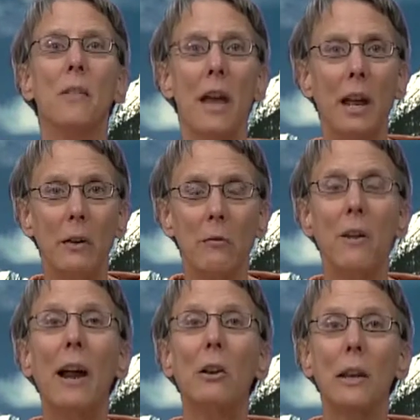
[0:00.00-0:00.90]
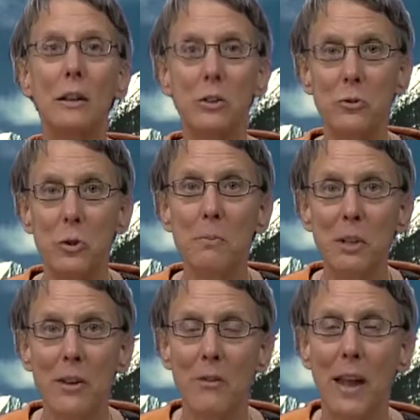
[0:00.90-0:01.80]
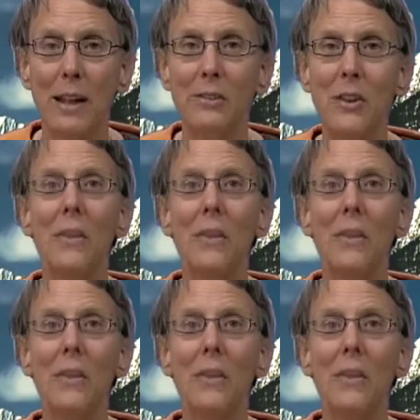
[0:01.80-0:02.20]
they fairly distributed things.